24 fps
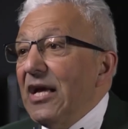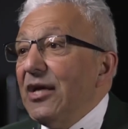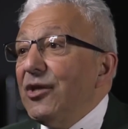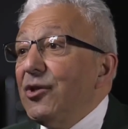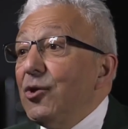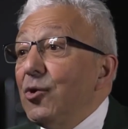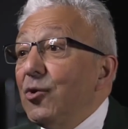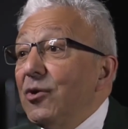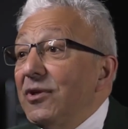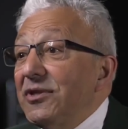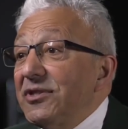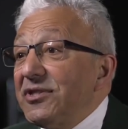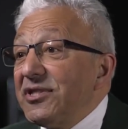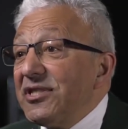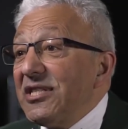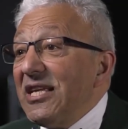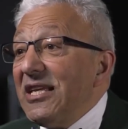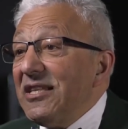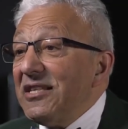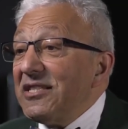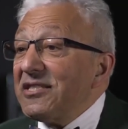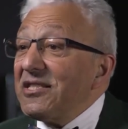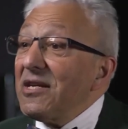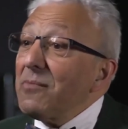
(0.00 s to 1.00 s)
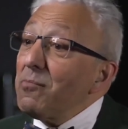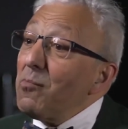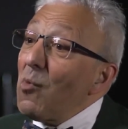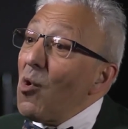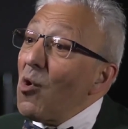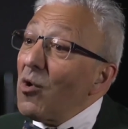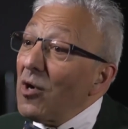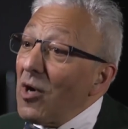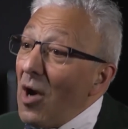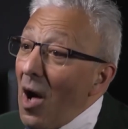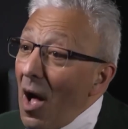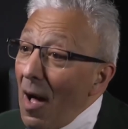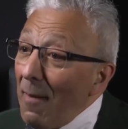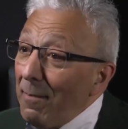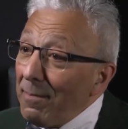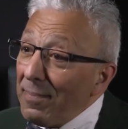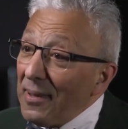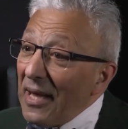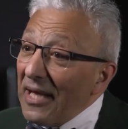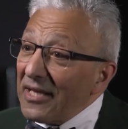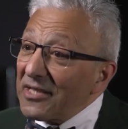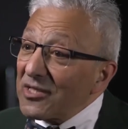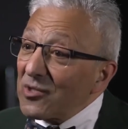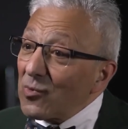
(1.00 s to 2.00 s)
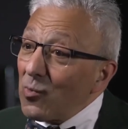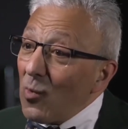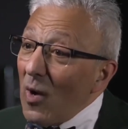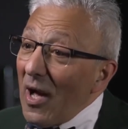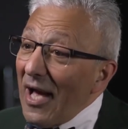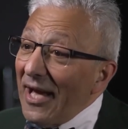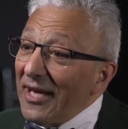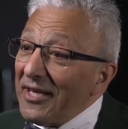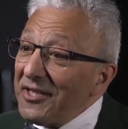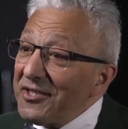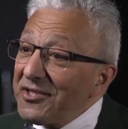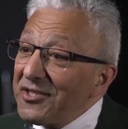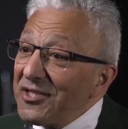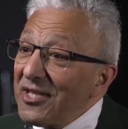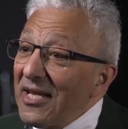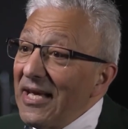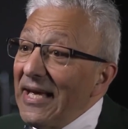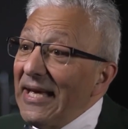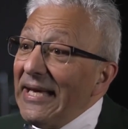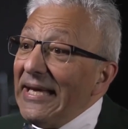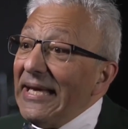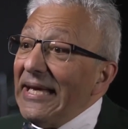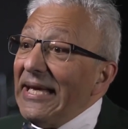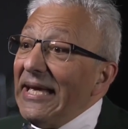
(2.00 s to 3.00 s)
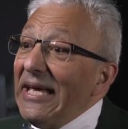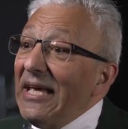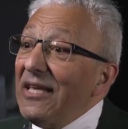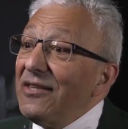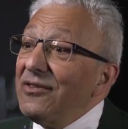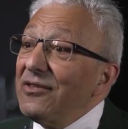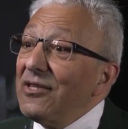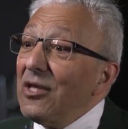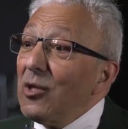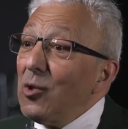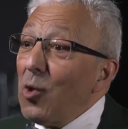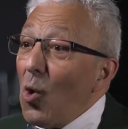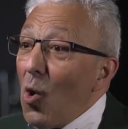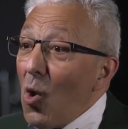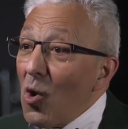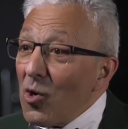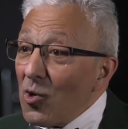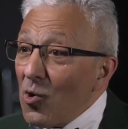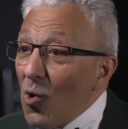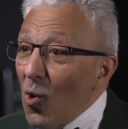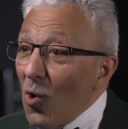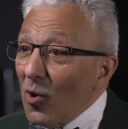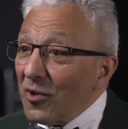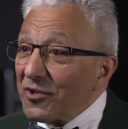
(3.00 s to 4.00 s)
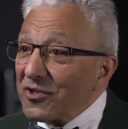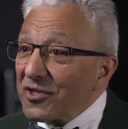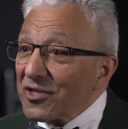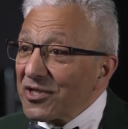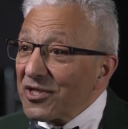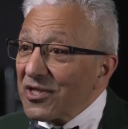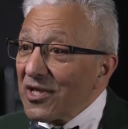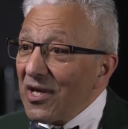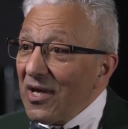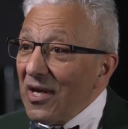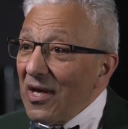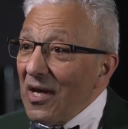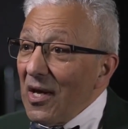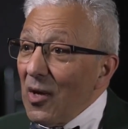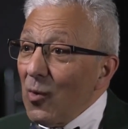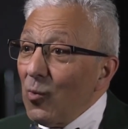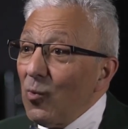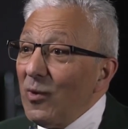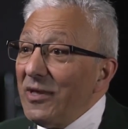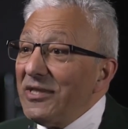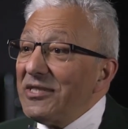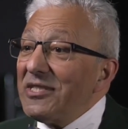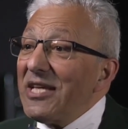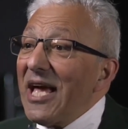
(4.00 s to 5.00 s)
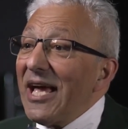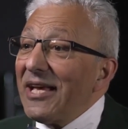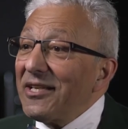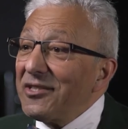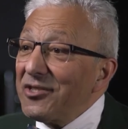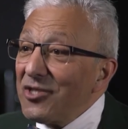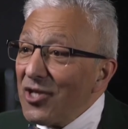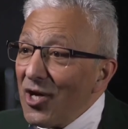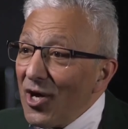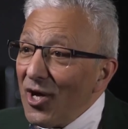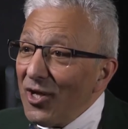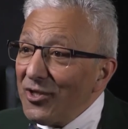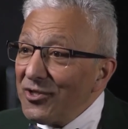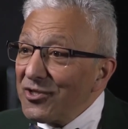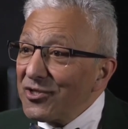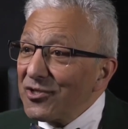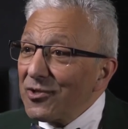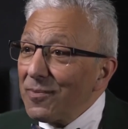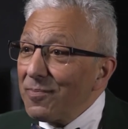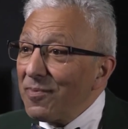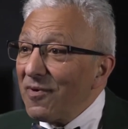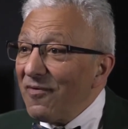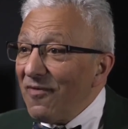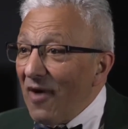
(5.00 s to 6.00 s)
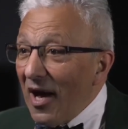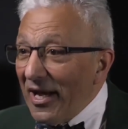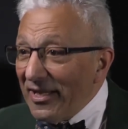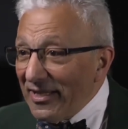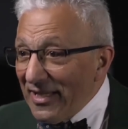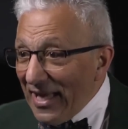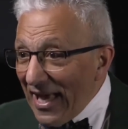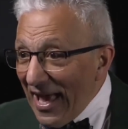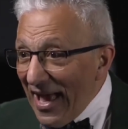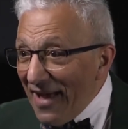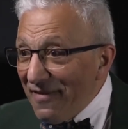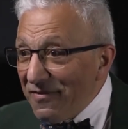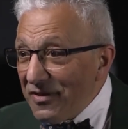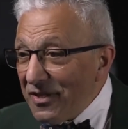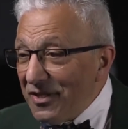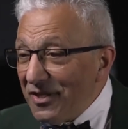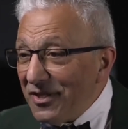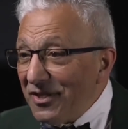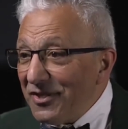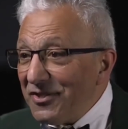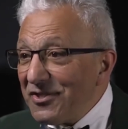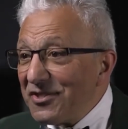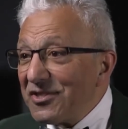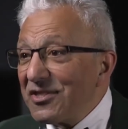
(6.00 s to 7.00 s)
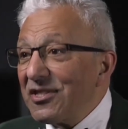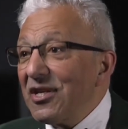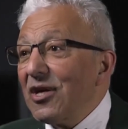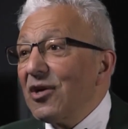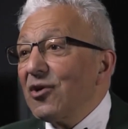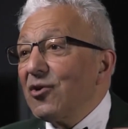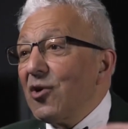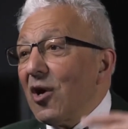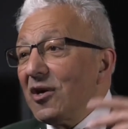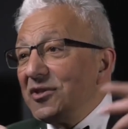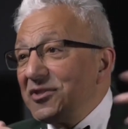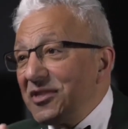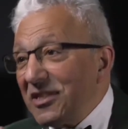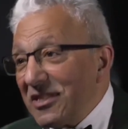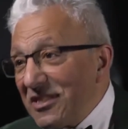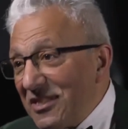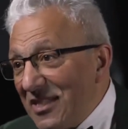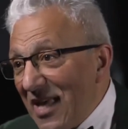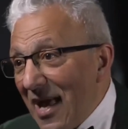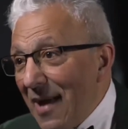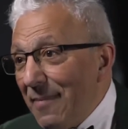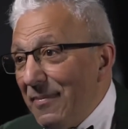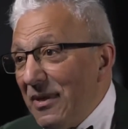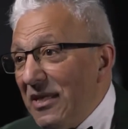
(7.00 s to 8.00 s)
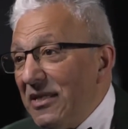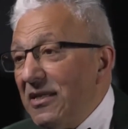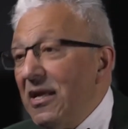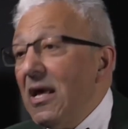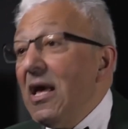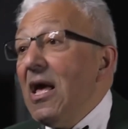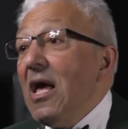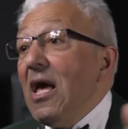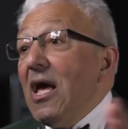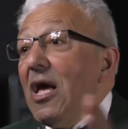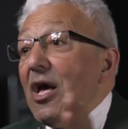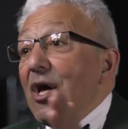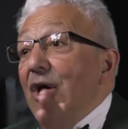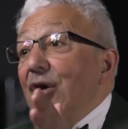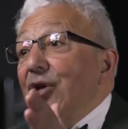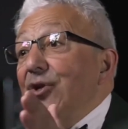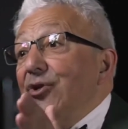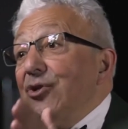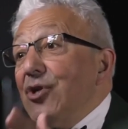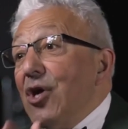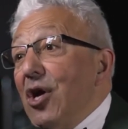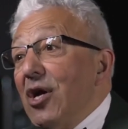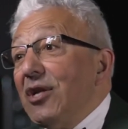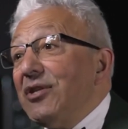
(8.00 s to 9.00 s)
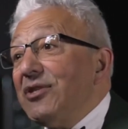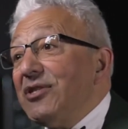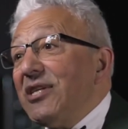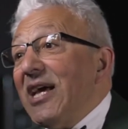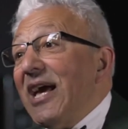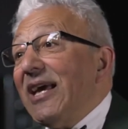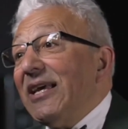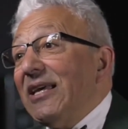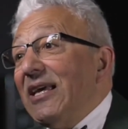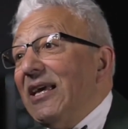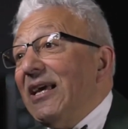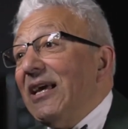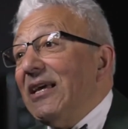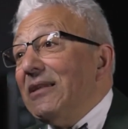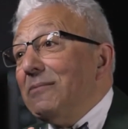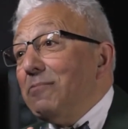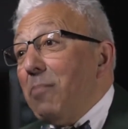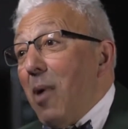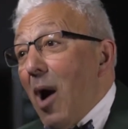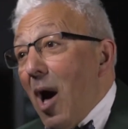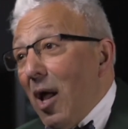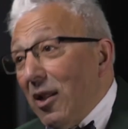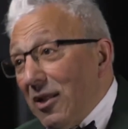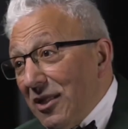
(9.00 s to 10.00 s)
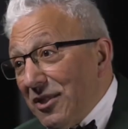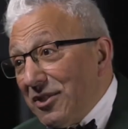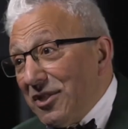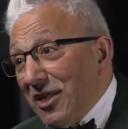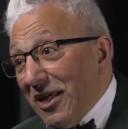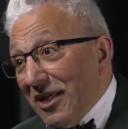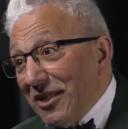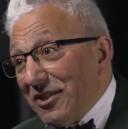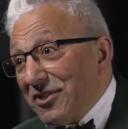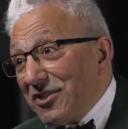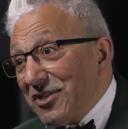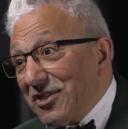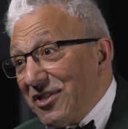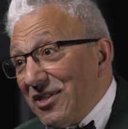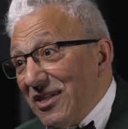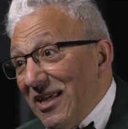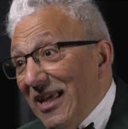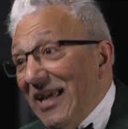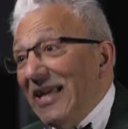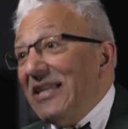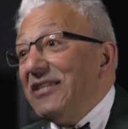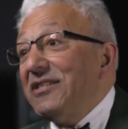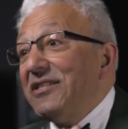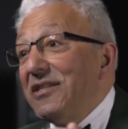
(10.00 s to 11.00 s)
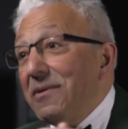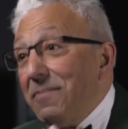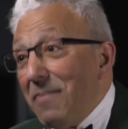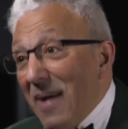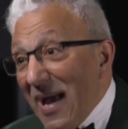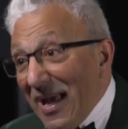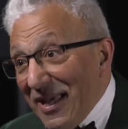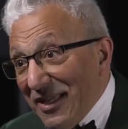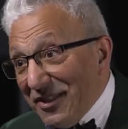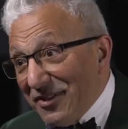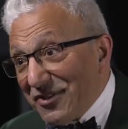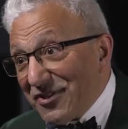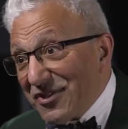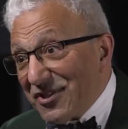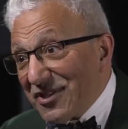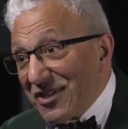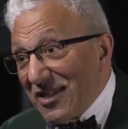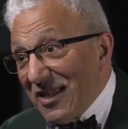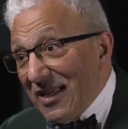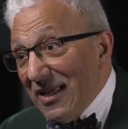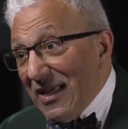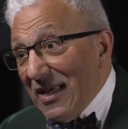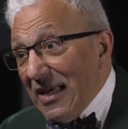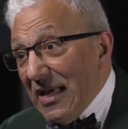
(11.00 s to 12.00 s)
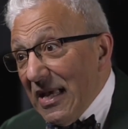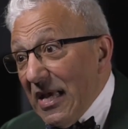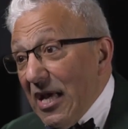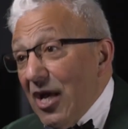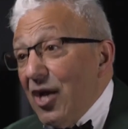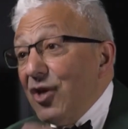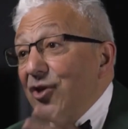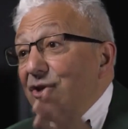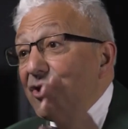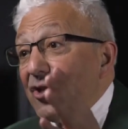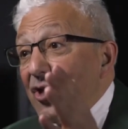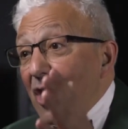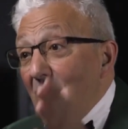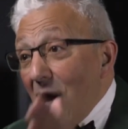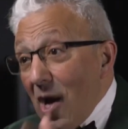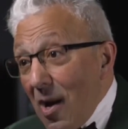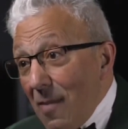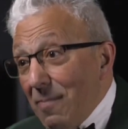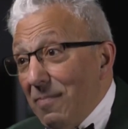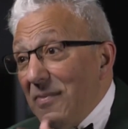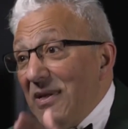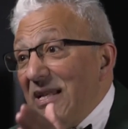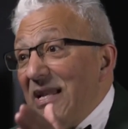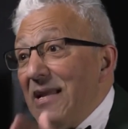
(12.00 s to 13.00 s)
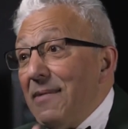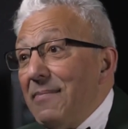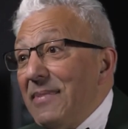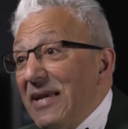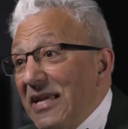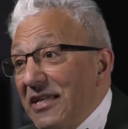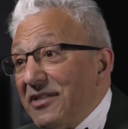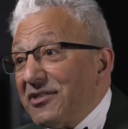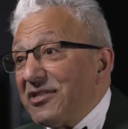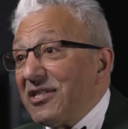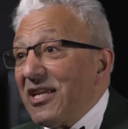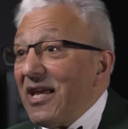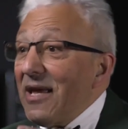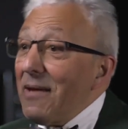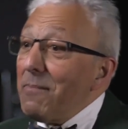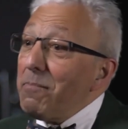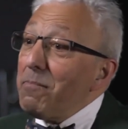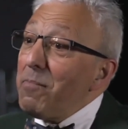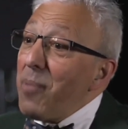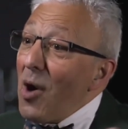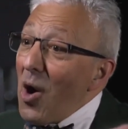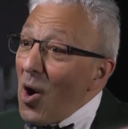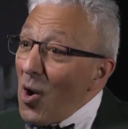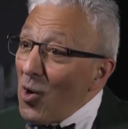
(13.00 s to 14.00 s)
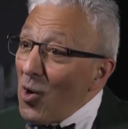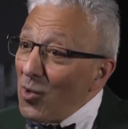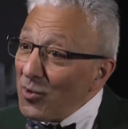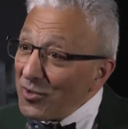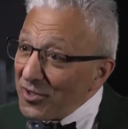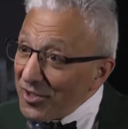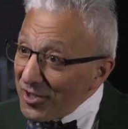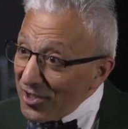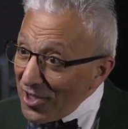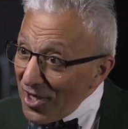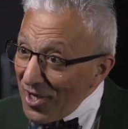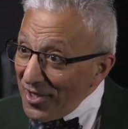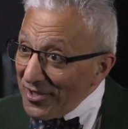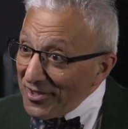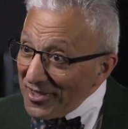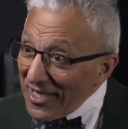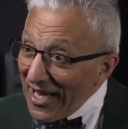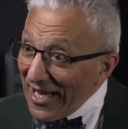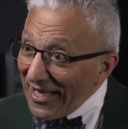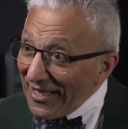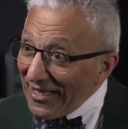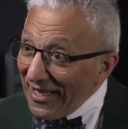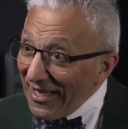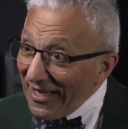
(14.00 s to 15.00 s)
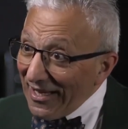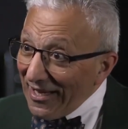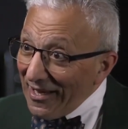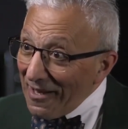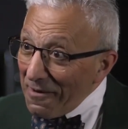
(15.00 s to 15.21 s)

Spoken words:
You can see this in more complex ways in the law courts. We take turns to provide evidence, cross-examine, turn-taking in politics, in debates. Term limits impose turn-taking.